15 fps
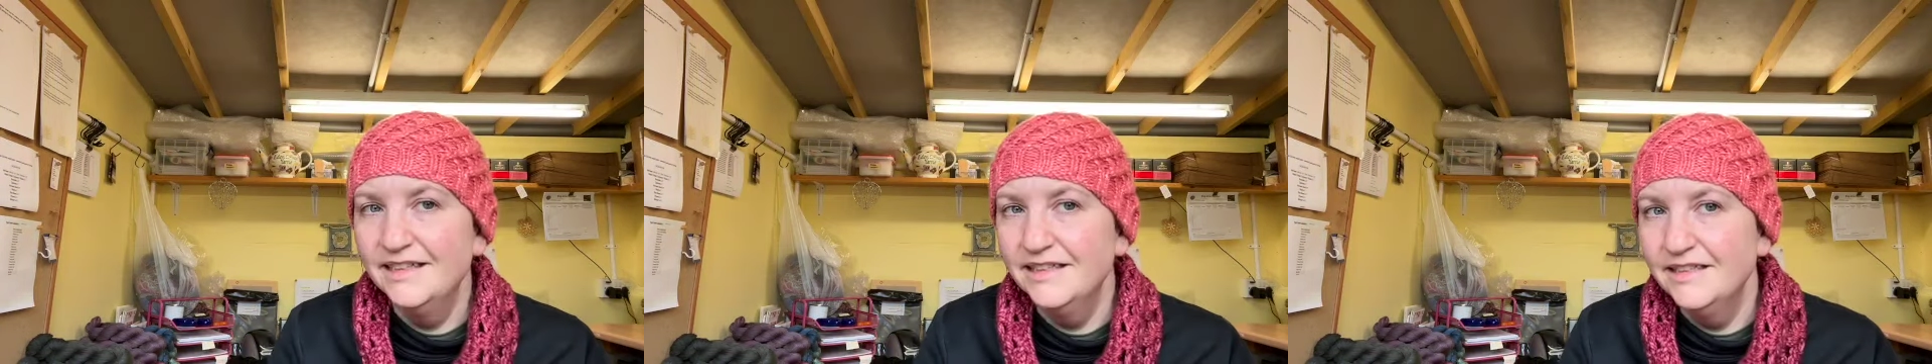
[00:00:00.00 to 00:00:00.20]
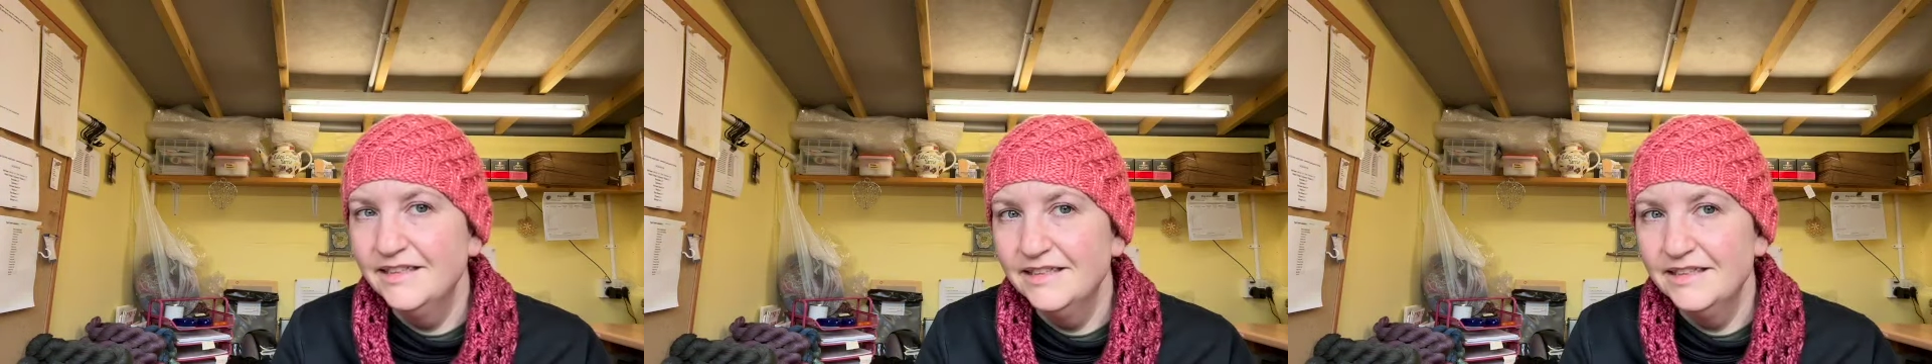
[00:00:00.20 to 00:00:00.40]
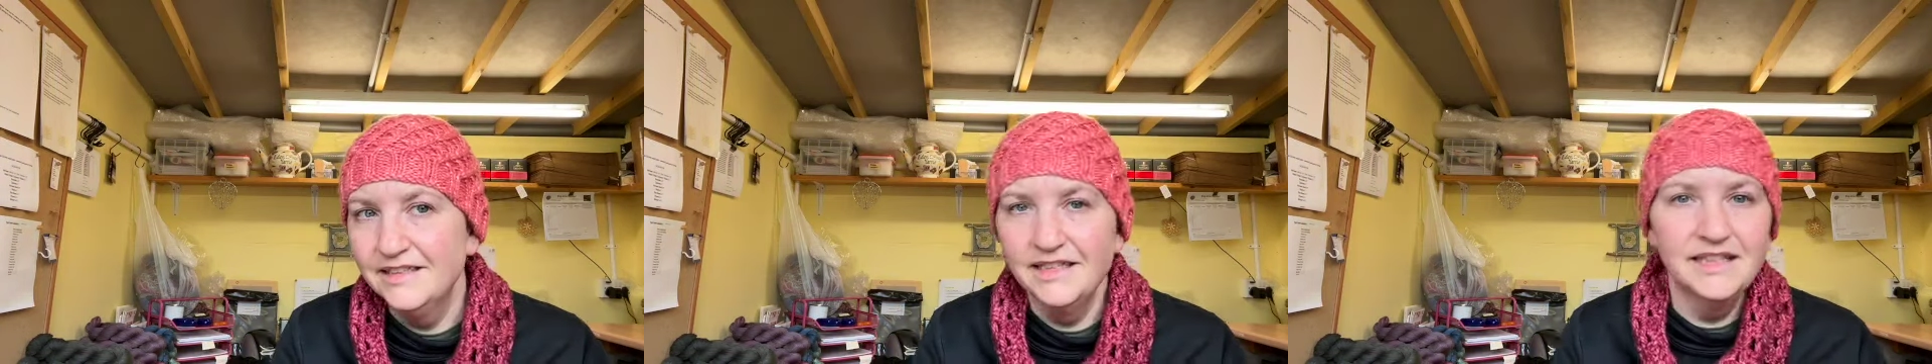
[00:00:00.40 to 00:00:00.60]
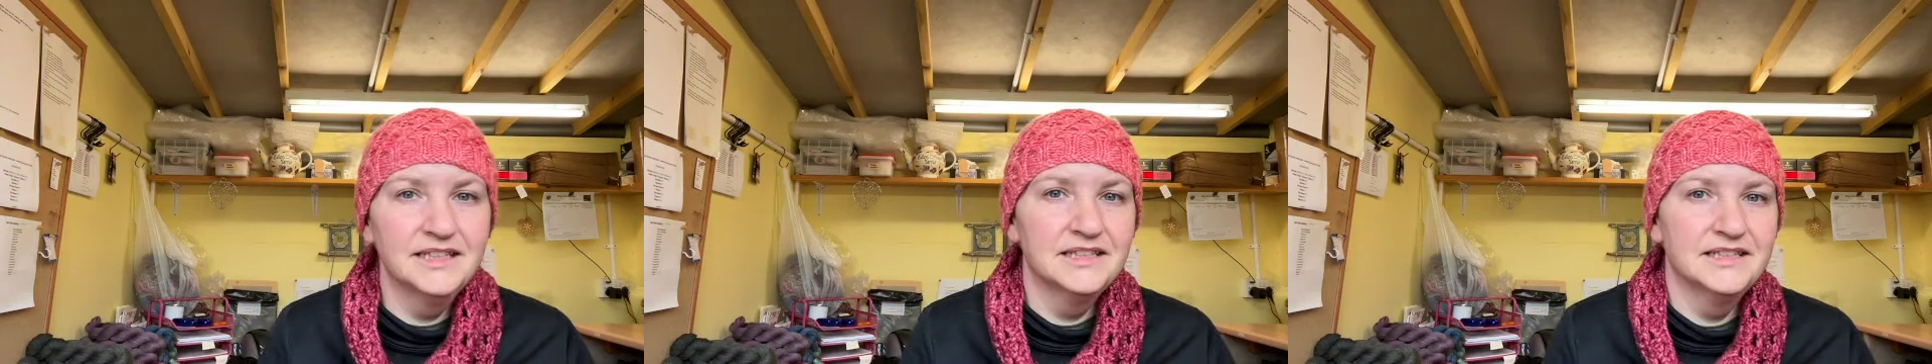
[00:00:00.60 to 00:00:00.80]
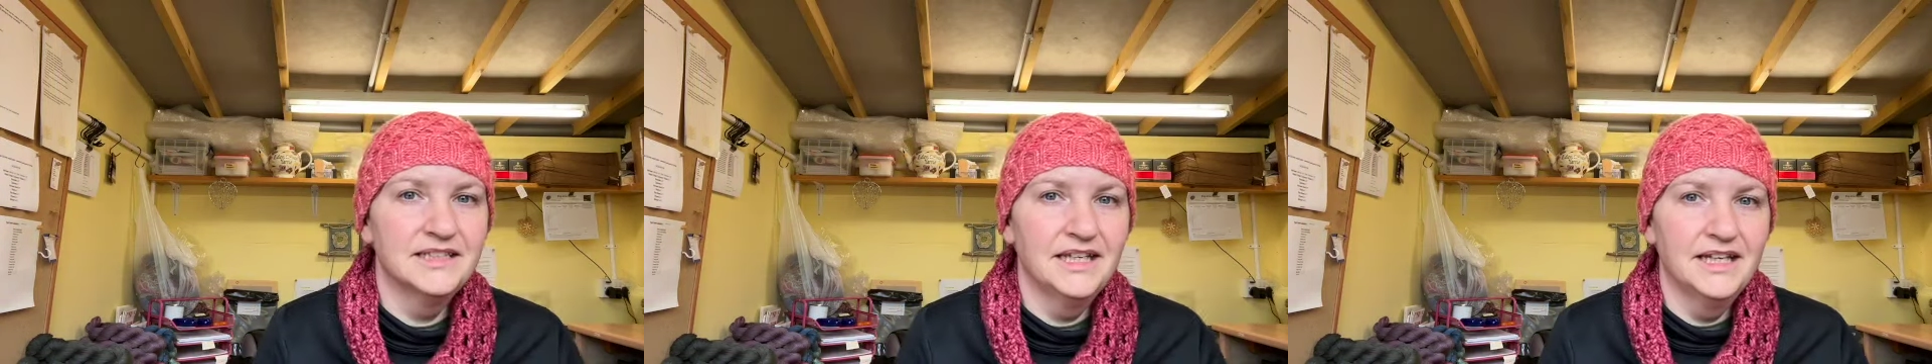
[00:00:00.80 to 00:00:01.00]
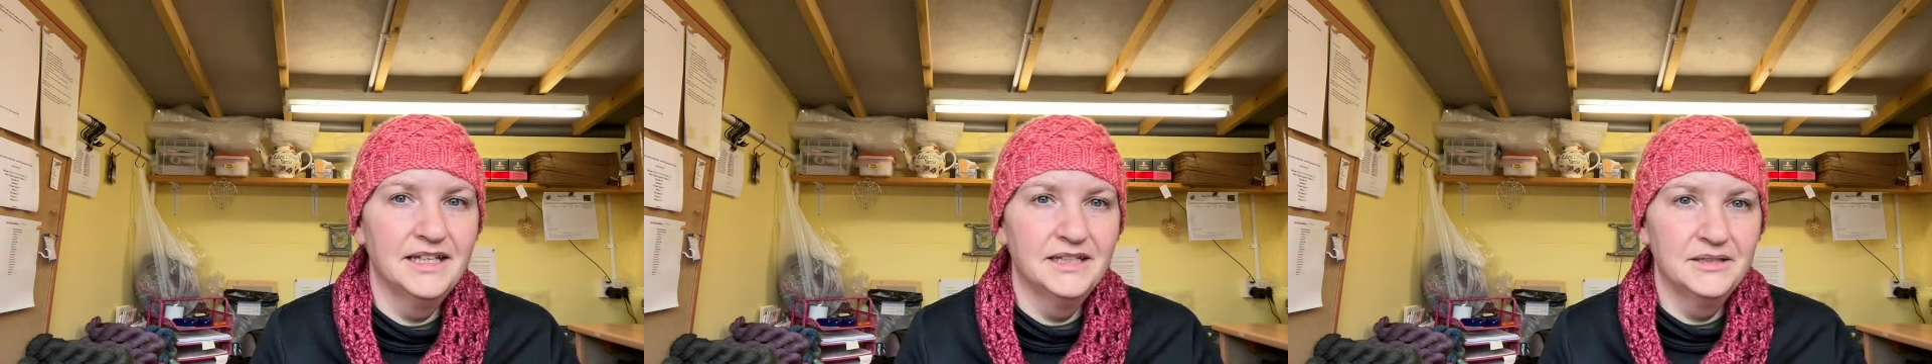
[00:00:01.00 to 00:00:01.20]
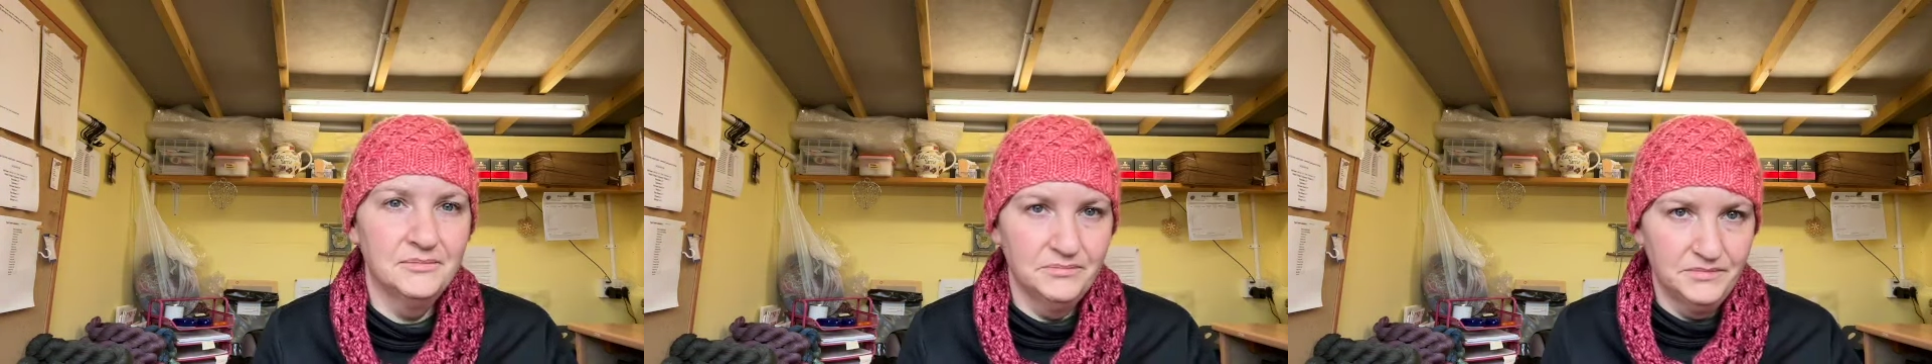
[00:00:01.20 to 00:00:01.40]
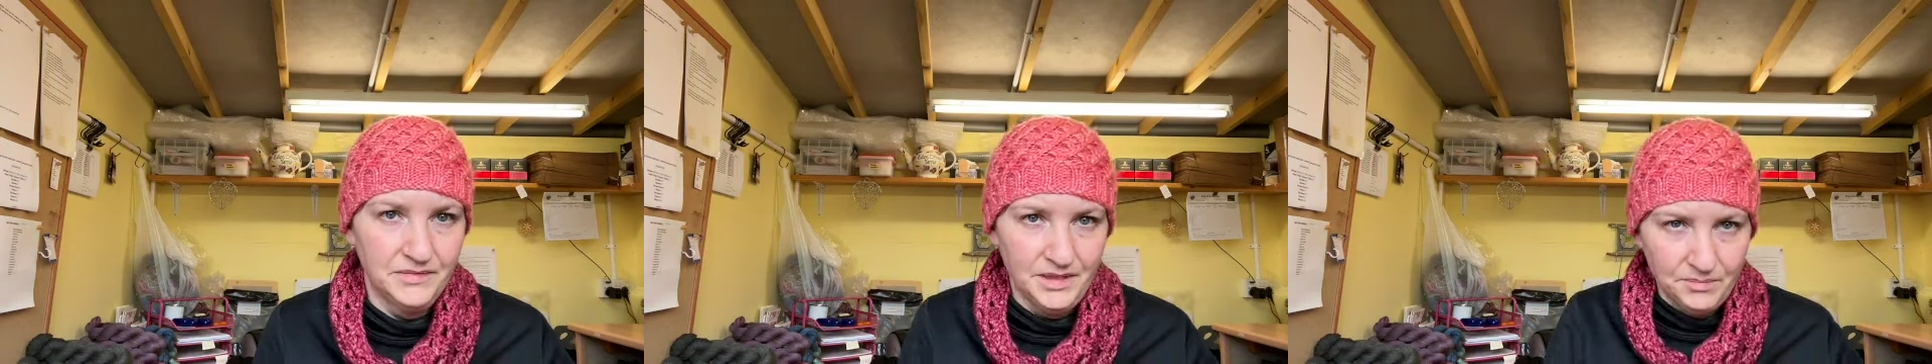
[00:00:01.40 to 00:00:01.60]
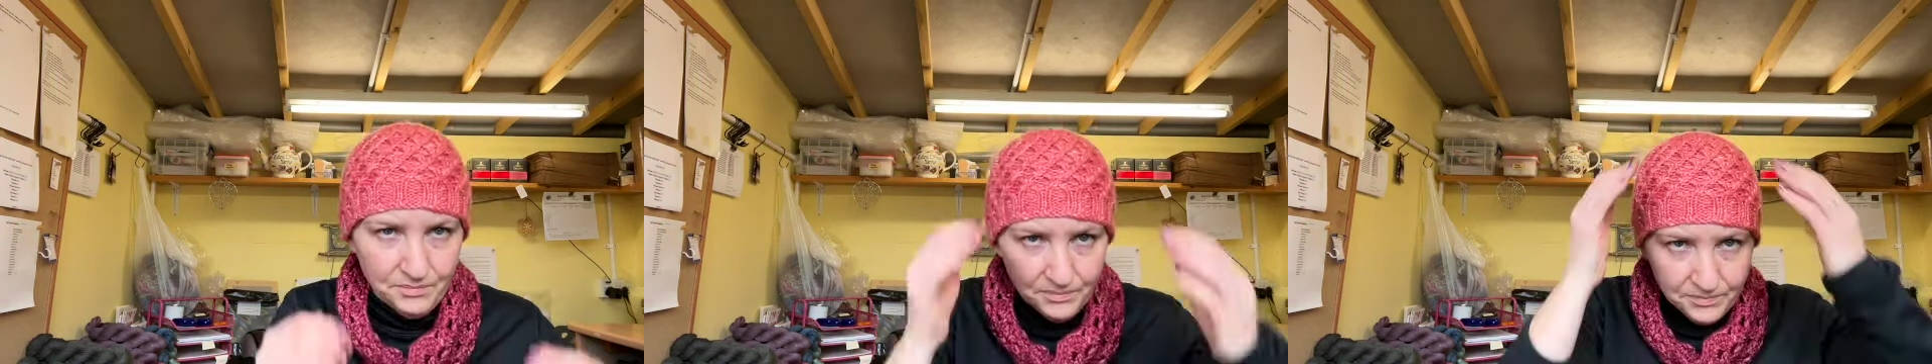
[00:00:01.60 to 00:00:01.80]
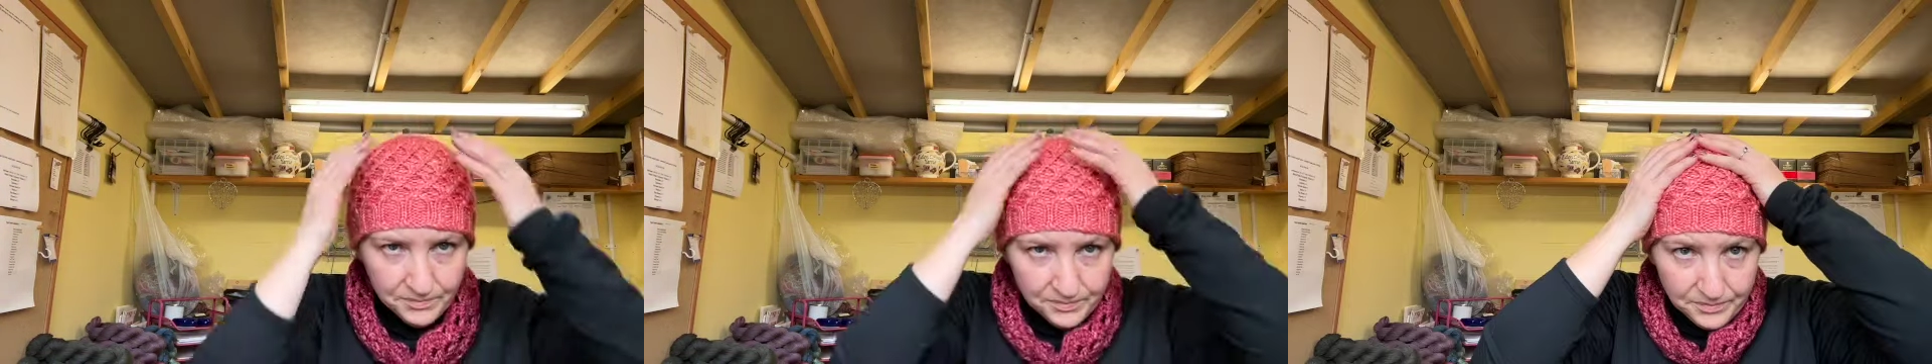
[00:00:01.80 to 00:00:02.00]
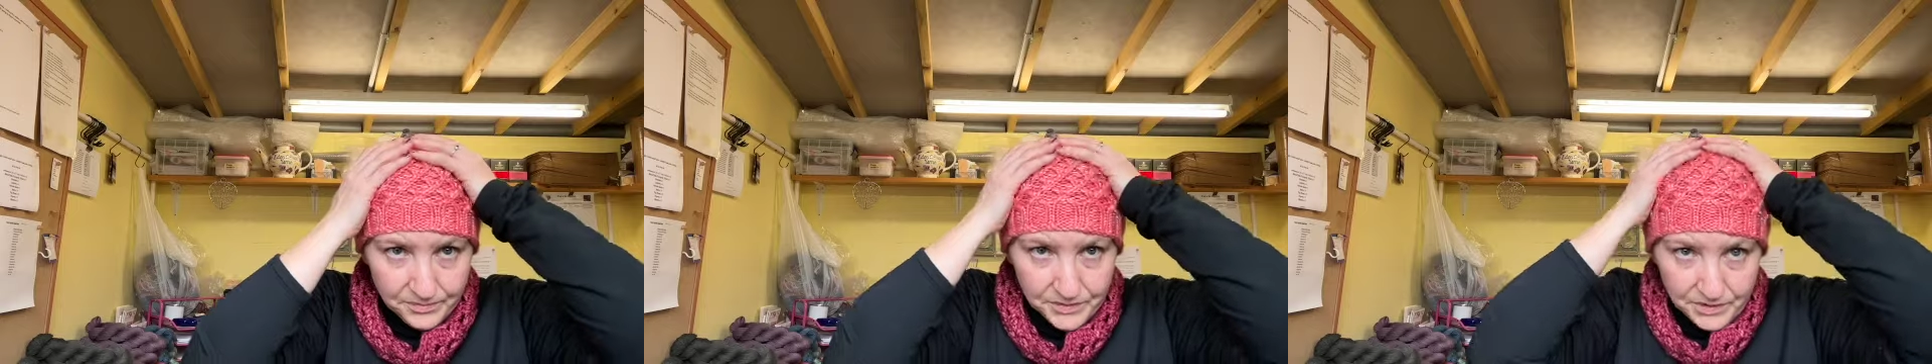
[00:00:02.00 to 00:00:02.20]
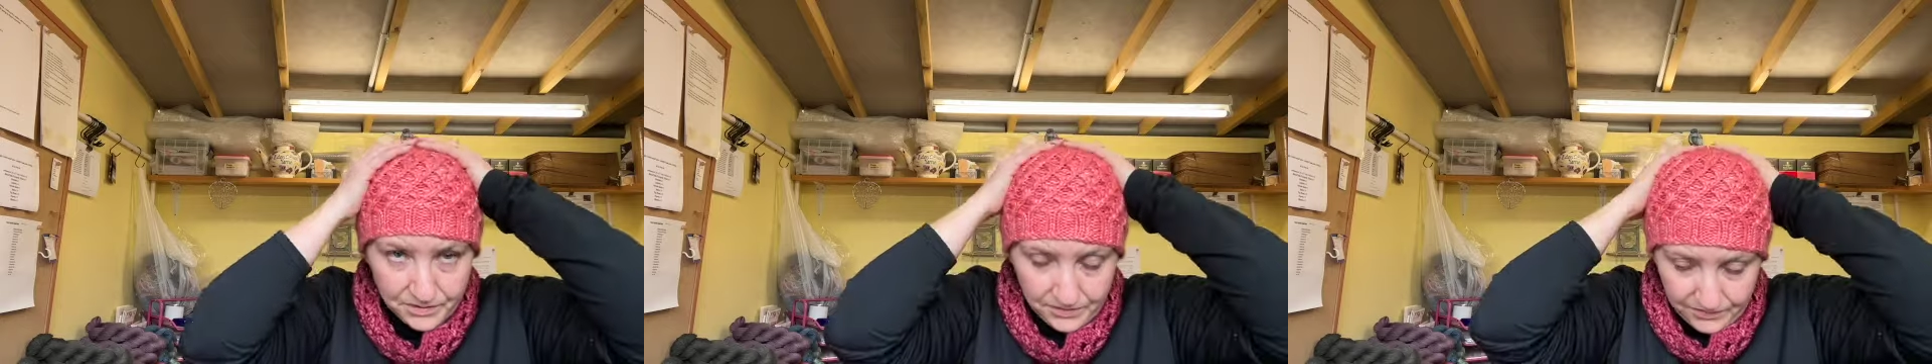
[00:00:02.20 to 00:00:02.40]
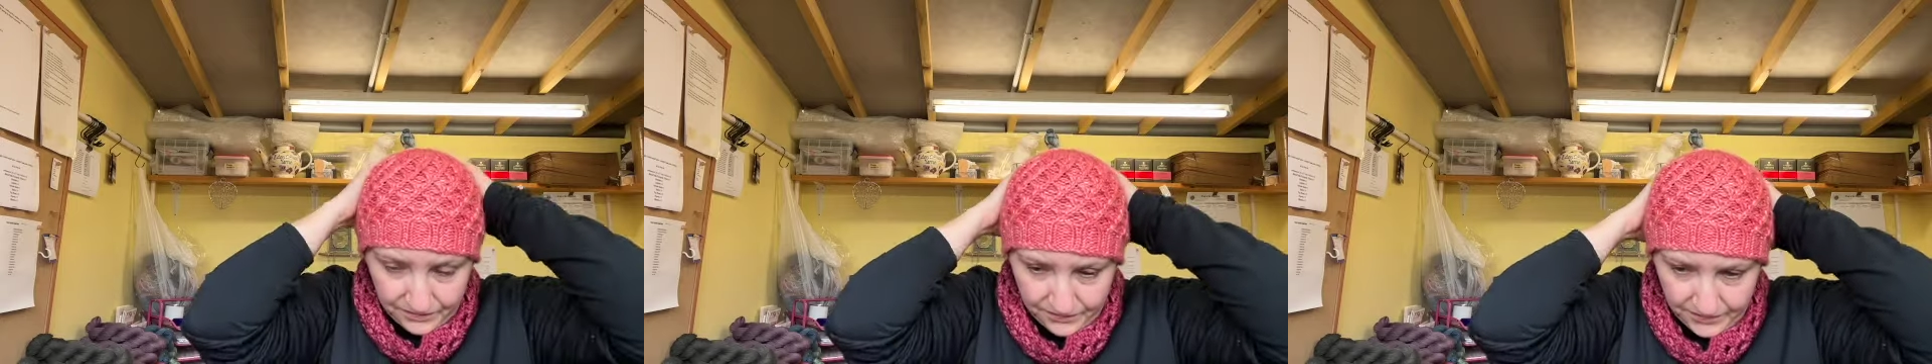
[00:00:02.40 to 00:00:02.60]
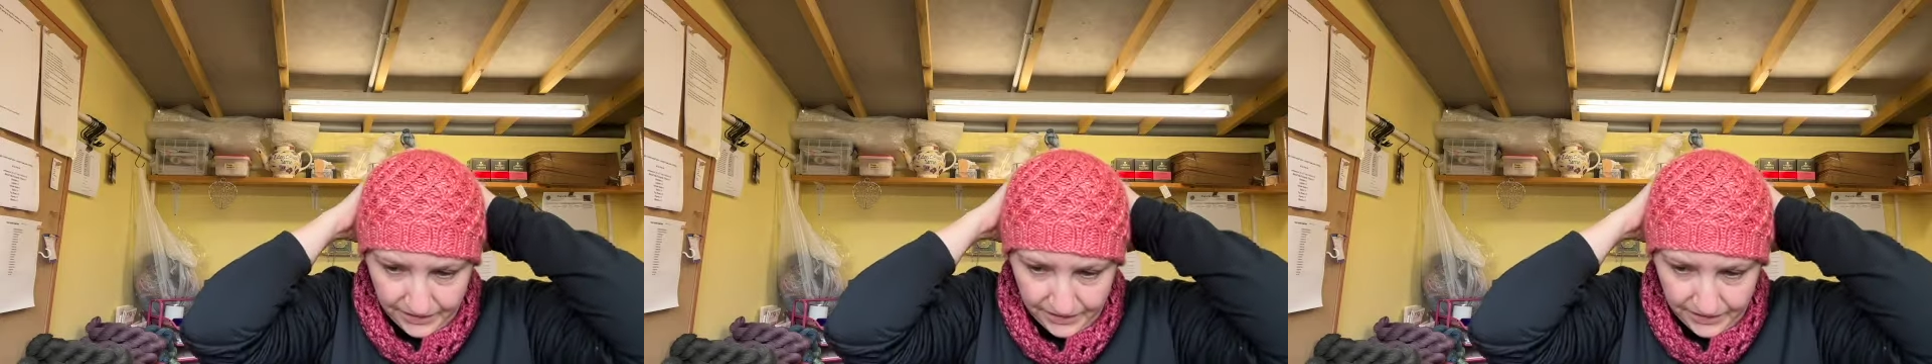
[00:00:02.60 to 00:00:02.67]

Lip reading: So that's a sort of